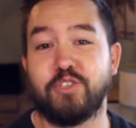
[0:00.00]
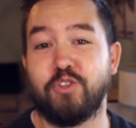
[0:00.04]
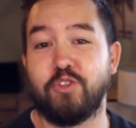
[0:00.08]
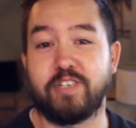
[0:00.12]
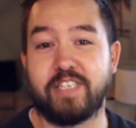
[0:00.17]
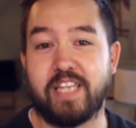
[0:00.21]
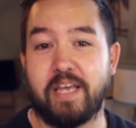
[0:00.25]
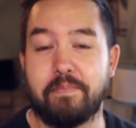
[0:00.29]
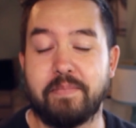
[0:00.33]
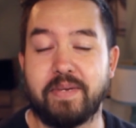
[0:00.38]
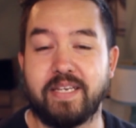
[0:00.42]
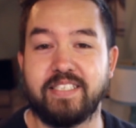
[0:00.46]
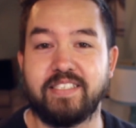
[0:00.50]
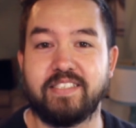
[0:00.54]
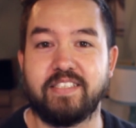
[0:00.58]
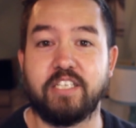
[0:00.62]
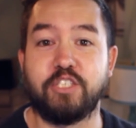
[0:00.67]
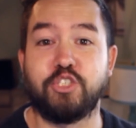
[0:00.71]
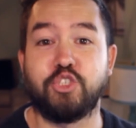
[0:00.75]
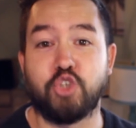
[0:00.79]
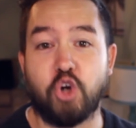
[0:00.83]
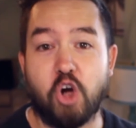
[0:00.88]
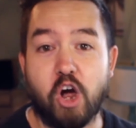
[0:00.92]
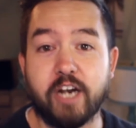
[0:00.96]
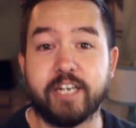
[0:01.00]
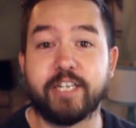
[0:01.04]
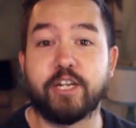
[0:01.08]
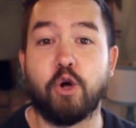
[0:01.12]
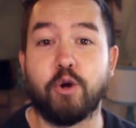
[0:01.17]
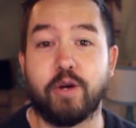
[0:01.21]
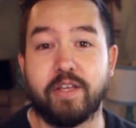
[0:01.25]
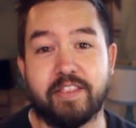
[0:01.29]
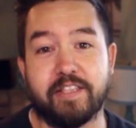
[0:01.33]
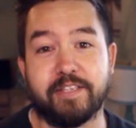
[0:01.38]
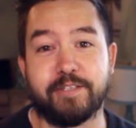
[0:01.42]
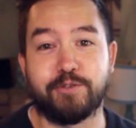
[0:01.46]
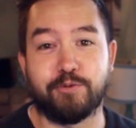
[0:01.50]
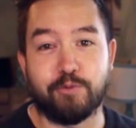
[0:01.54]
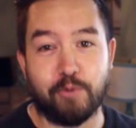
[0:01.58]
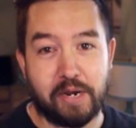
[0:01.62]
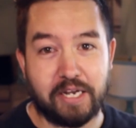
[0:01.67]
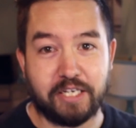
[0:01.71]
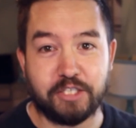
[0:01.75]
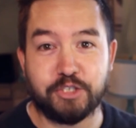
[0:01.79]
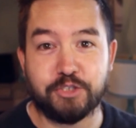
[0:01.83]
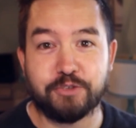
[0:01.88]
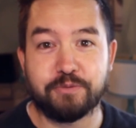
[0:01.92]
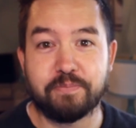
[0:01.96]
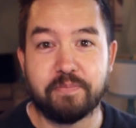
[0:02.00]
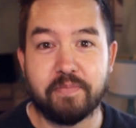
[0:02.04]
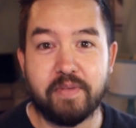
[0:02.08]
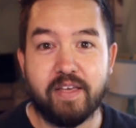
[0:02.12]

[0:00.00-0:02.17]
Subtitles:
looked at me and said, "Shawn, go get the Switch,"